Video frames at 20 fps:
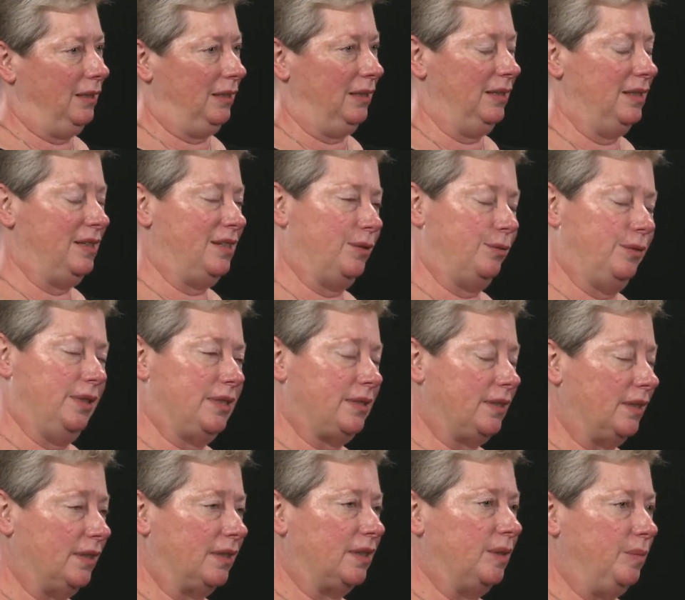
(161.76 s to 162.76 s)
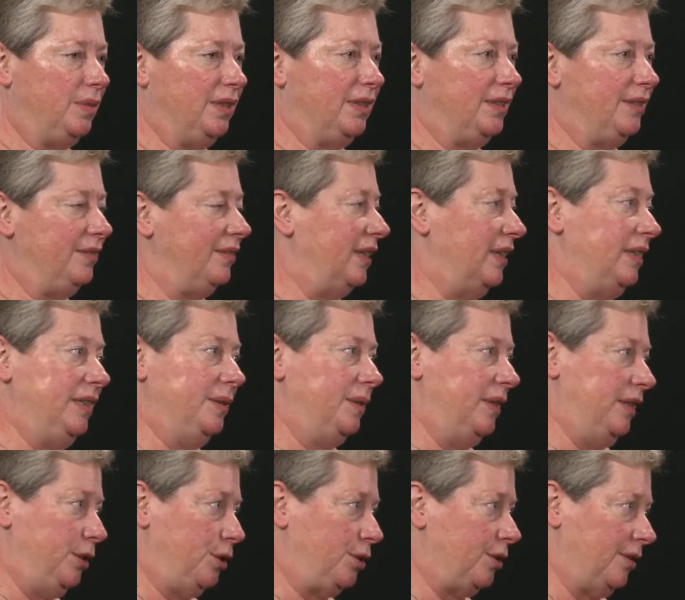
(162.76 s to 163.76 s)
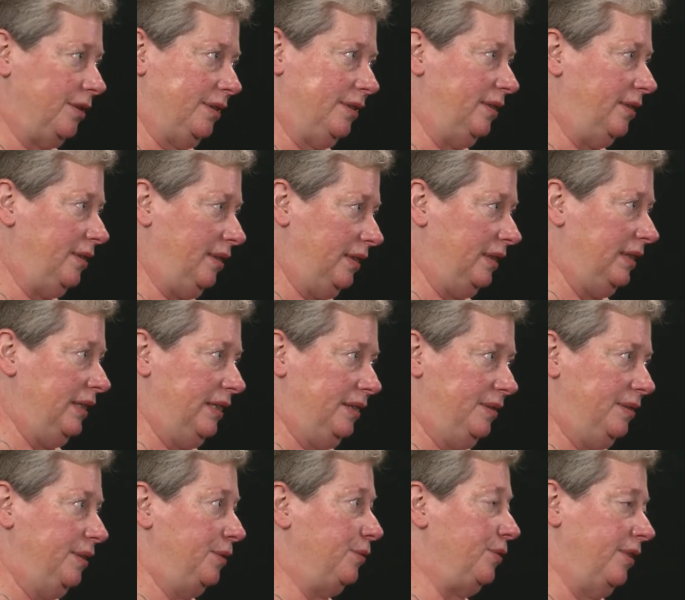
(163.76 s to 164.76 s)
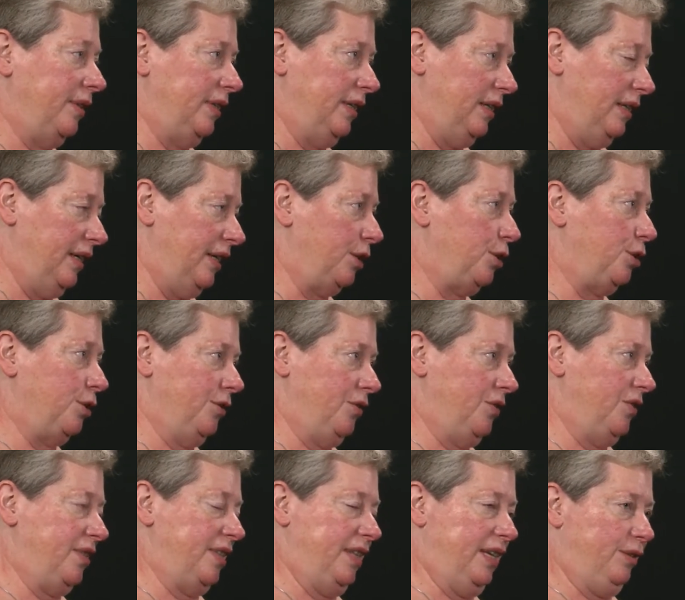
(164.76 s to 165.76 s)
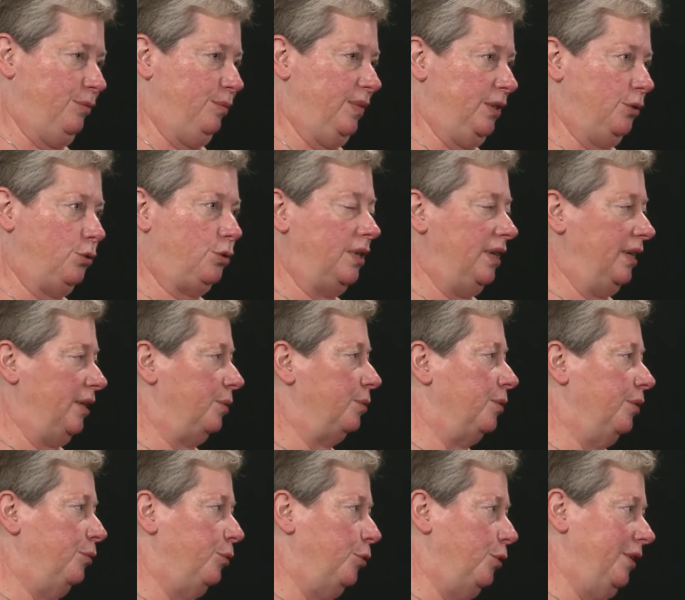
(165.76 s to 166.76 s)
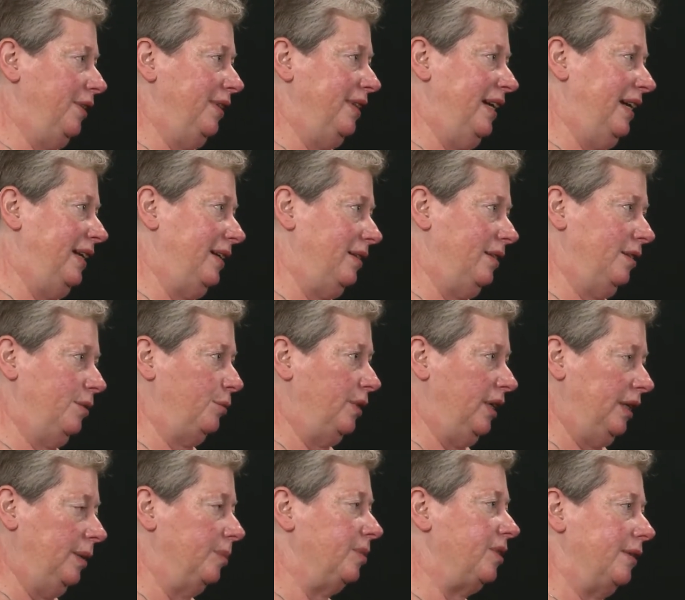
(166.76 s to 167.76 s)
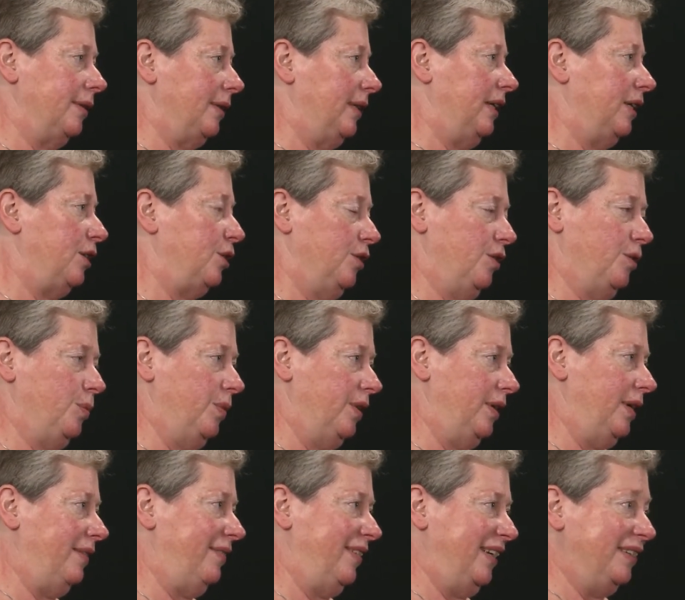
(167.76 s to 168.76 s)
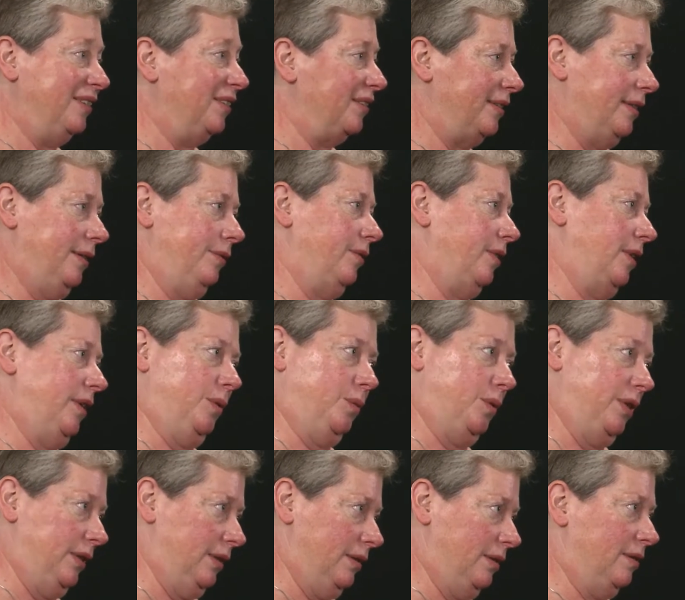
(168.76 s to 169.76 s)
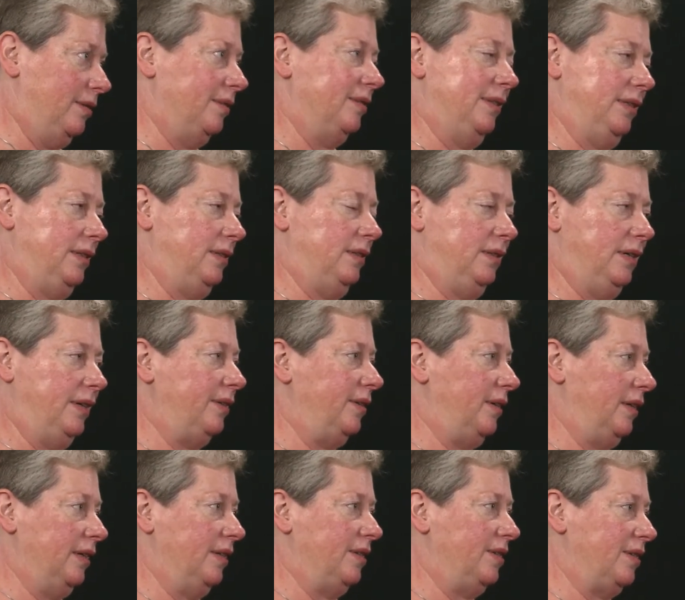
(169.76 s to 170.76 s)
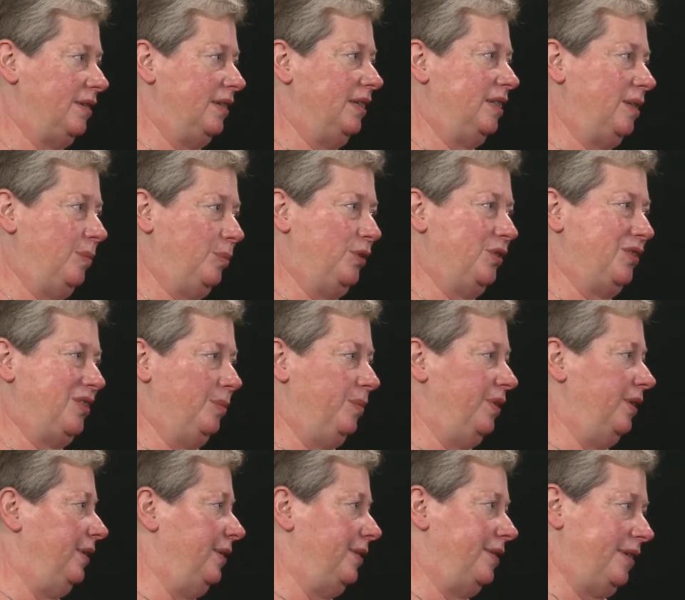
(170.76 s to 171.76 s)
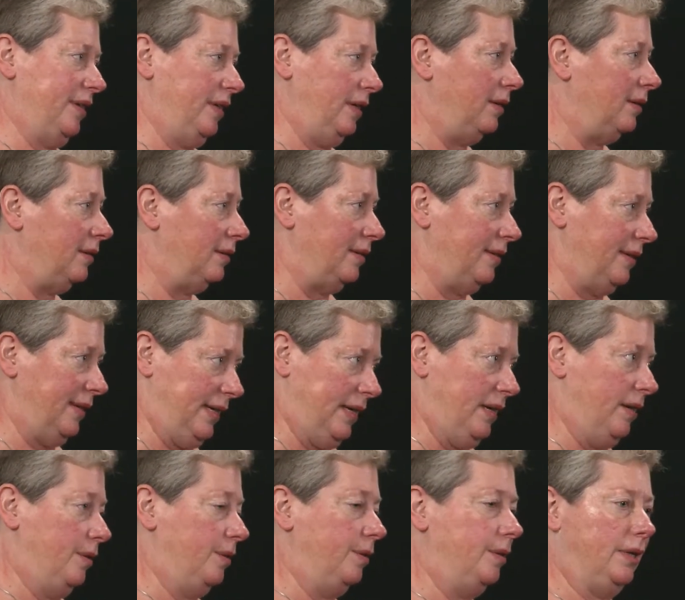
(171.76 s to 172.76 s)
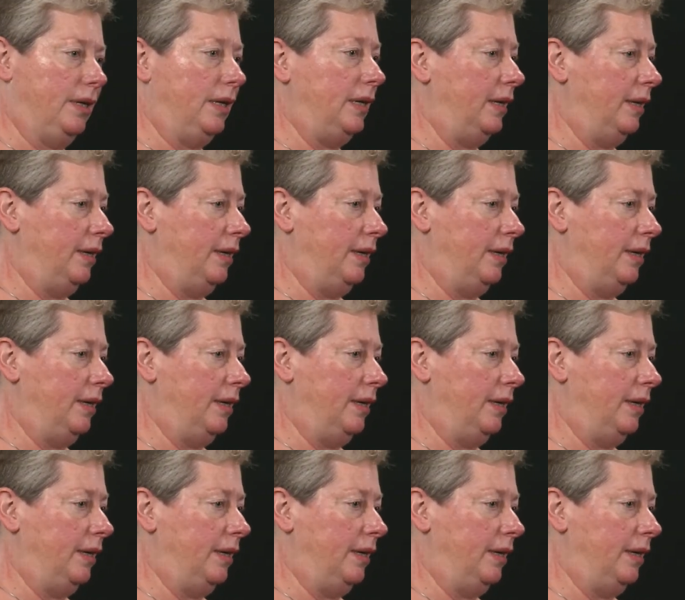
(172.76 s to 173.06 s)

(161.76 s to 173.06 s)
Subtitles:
is a risk there could be a devaluation, I think, now after the elections. They've been trying to avoid that in the run-up to the elections, but having not done very well, I think it's a possibility now.